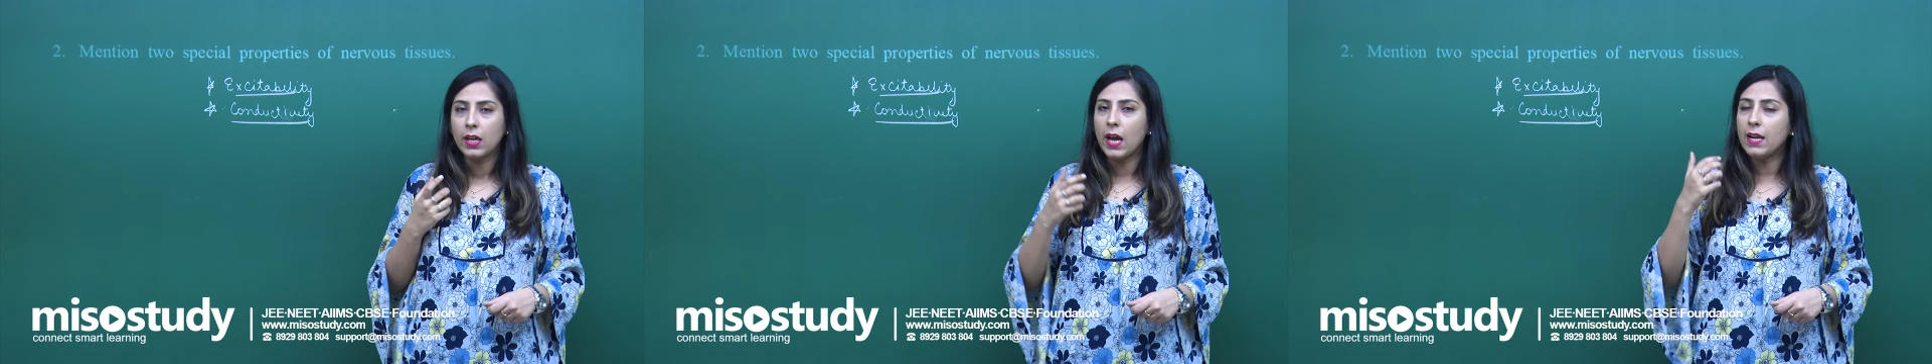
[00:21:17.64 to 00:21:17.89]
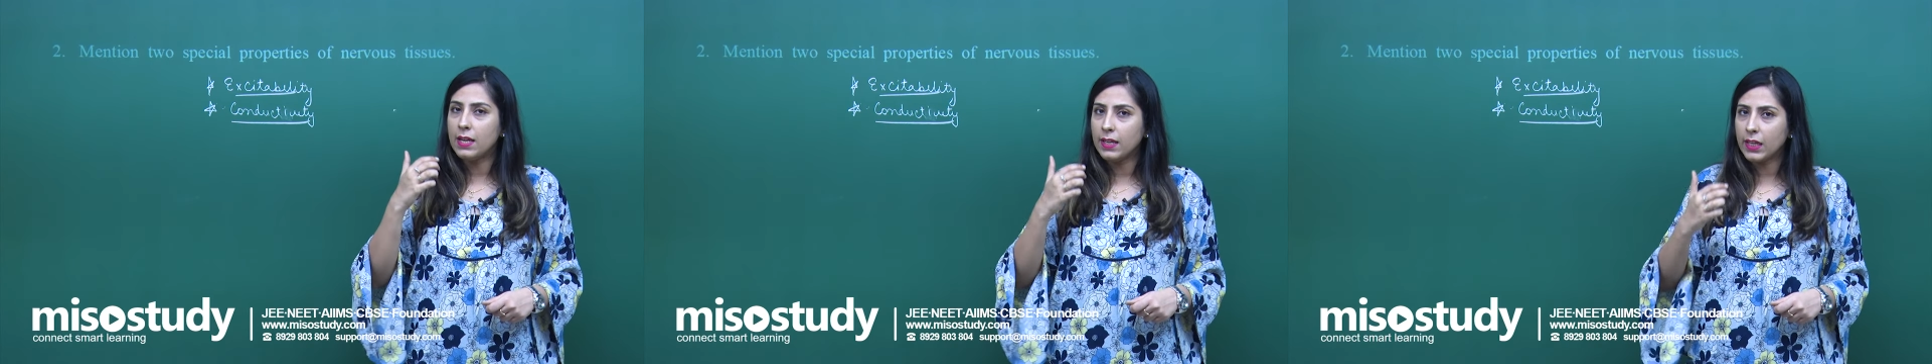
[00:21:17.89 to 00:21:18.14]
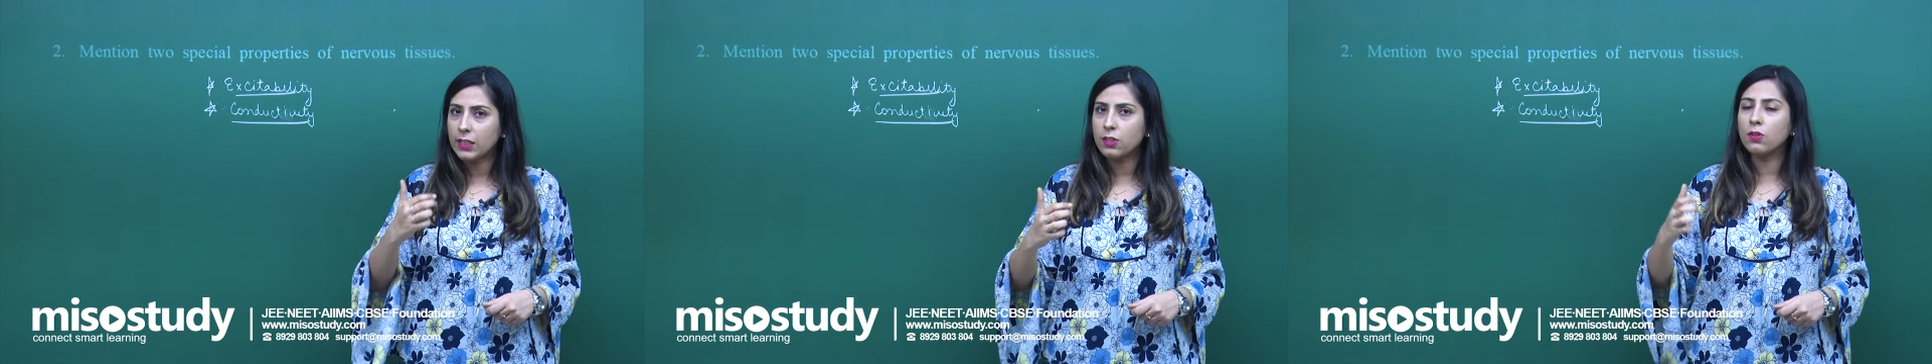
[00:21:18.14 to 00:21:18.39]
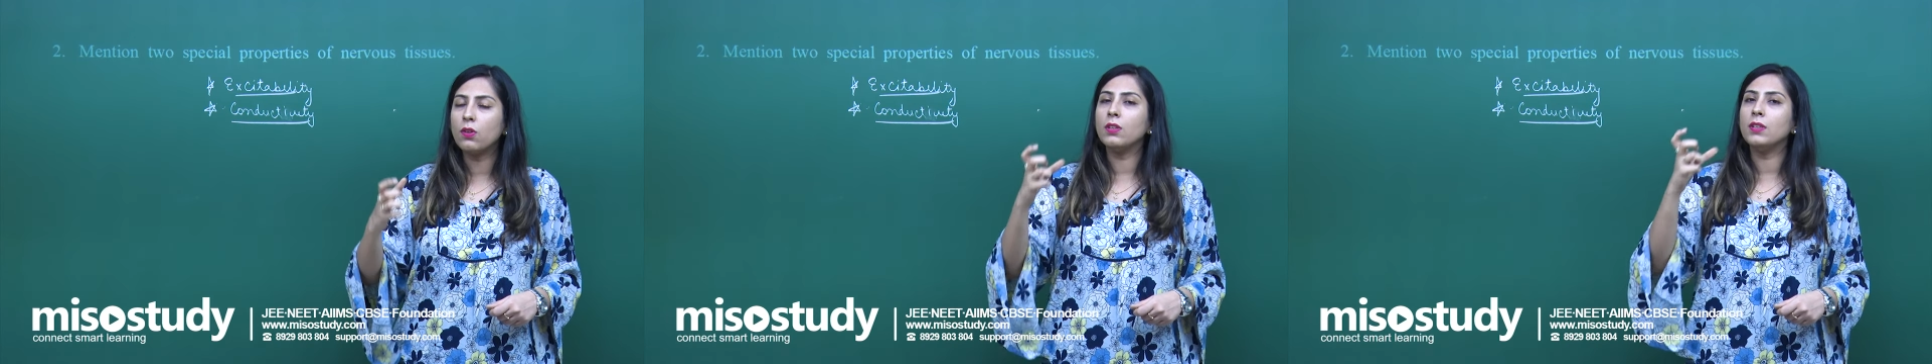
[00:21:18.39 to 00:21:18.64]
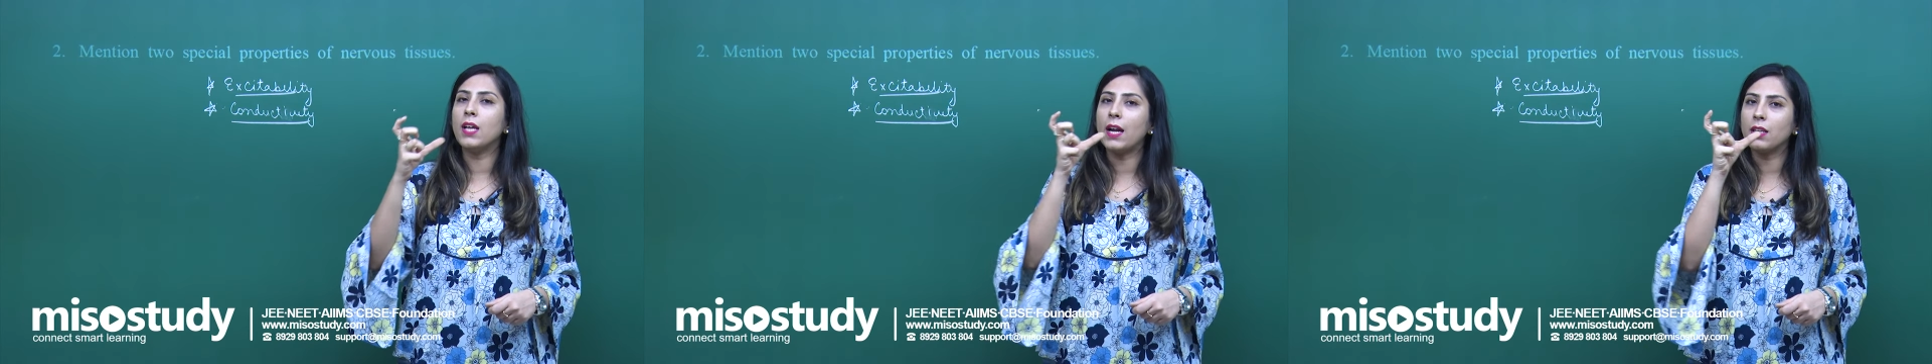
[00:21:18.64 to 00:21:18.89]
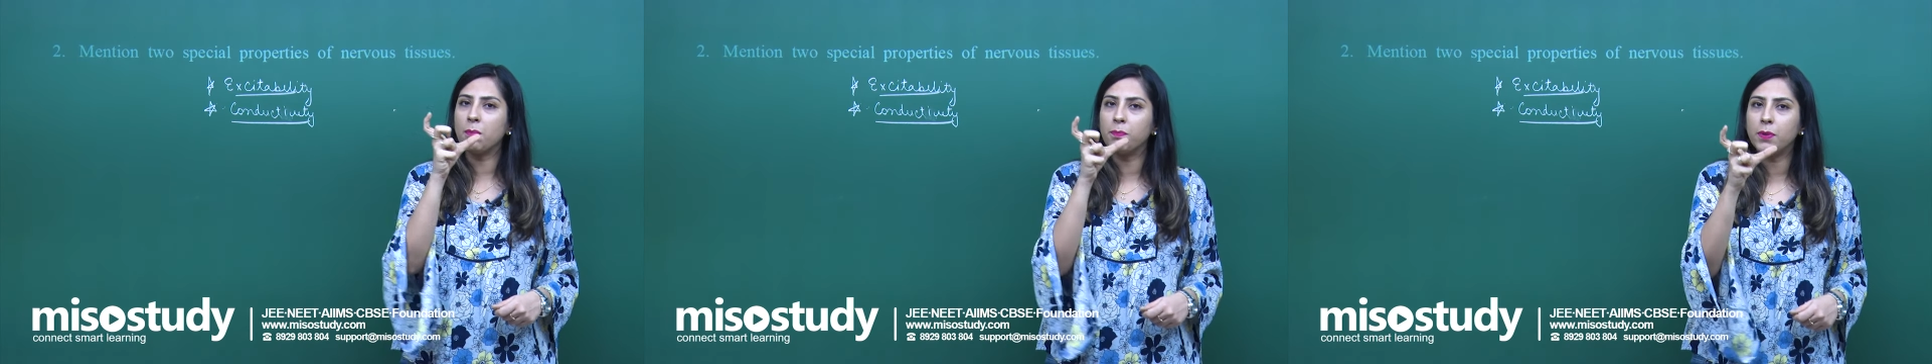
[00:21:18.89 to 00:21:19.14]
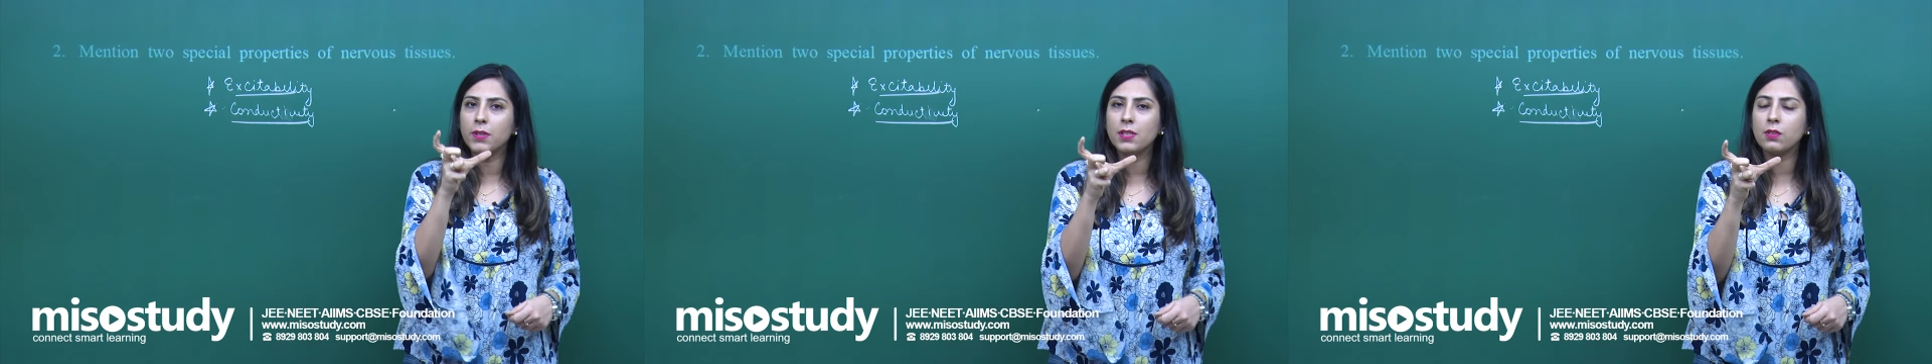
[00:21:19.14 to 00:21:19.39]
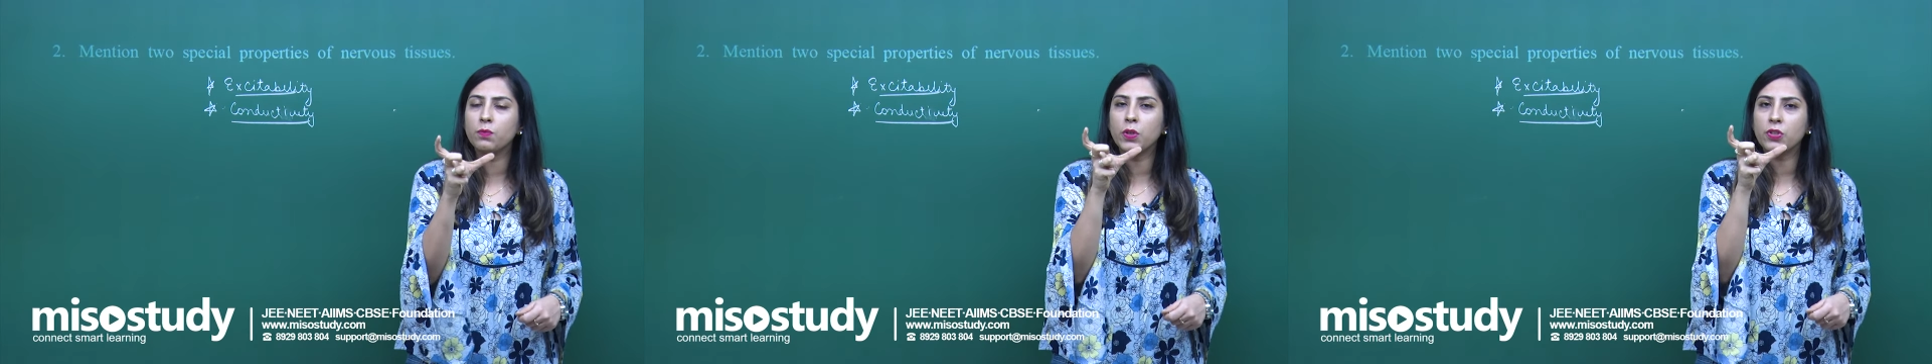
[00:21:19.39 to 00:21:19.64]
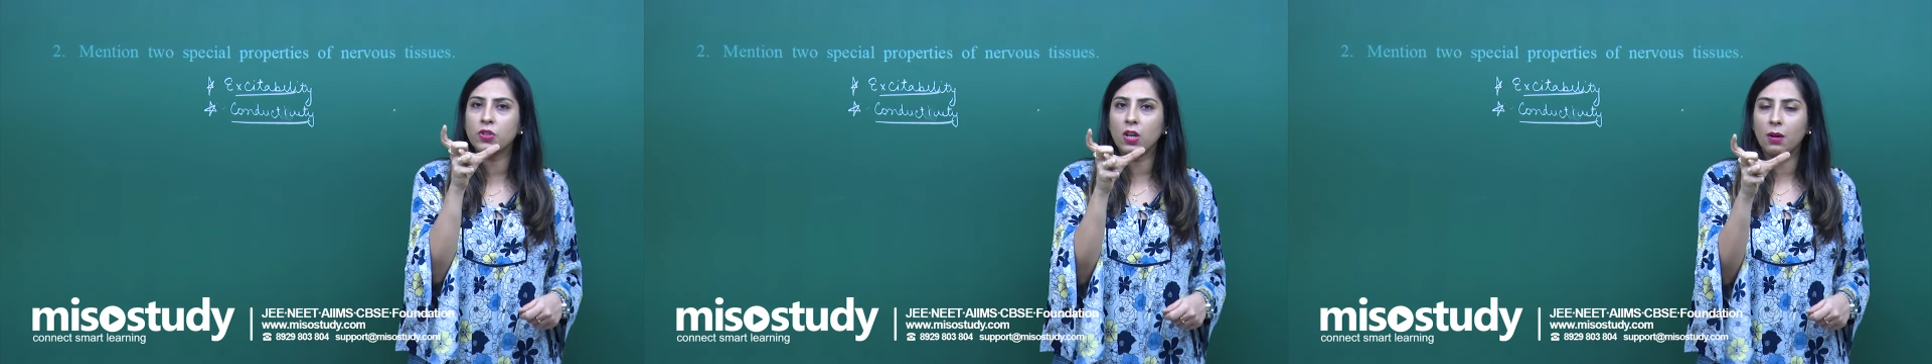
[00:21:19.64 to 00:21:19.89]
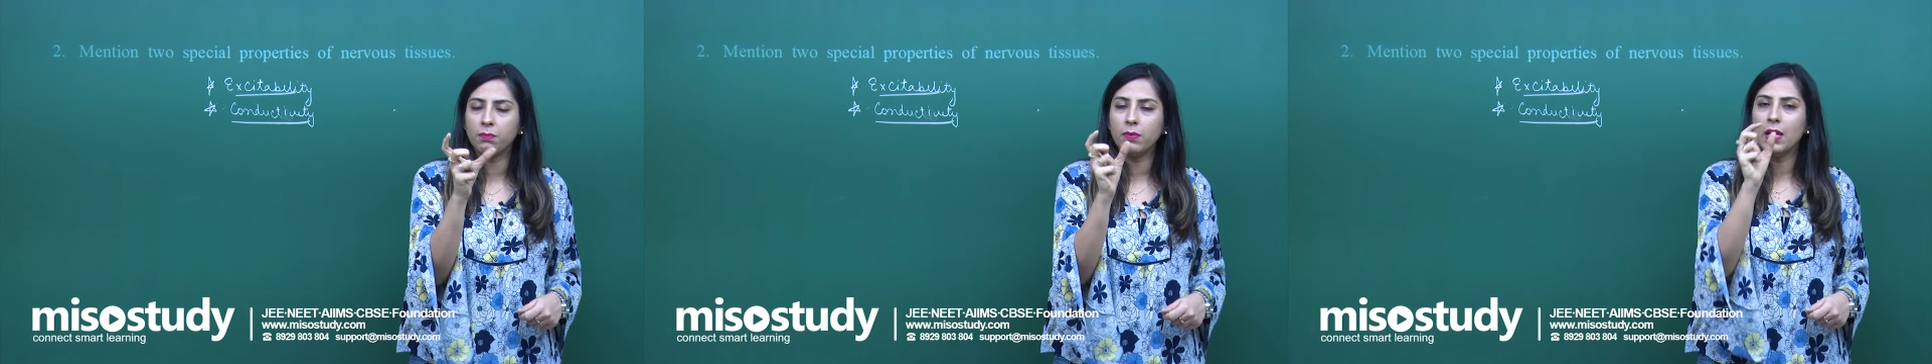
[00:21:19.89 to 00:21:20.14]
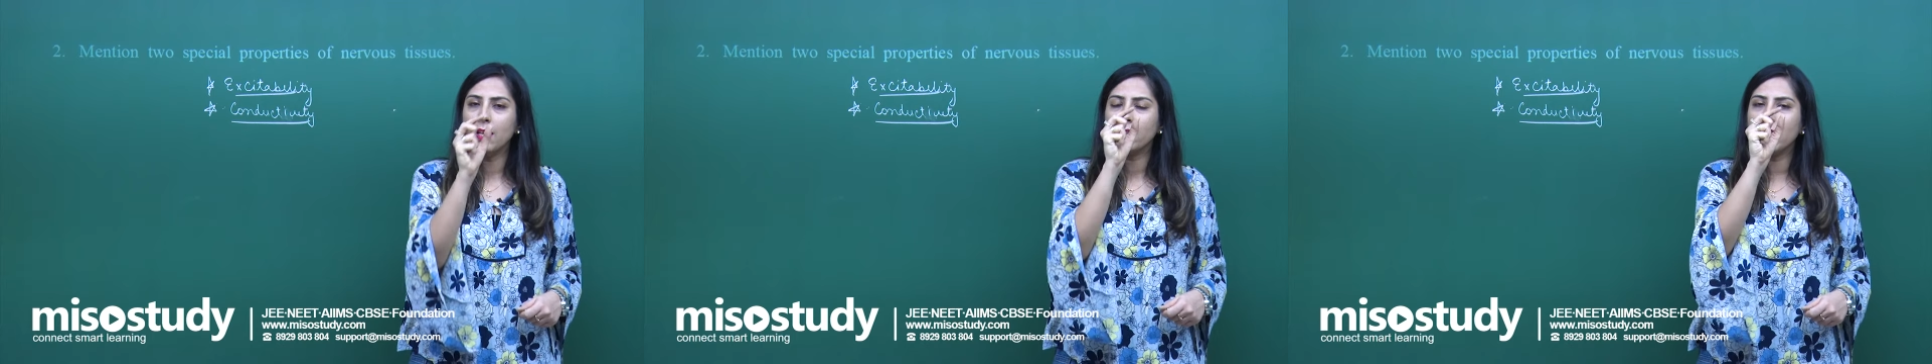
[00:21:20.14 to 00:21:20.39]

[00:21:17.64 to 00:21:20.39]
and later on that impulse which come,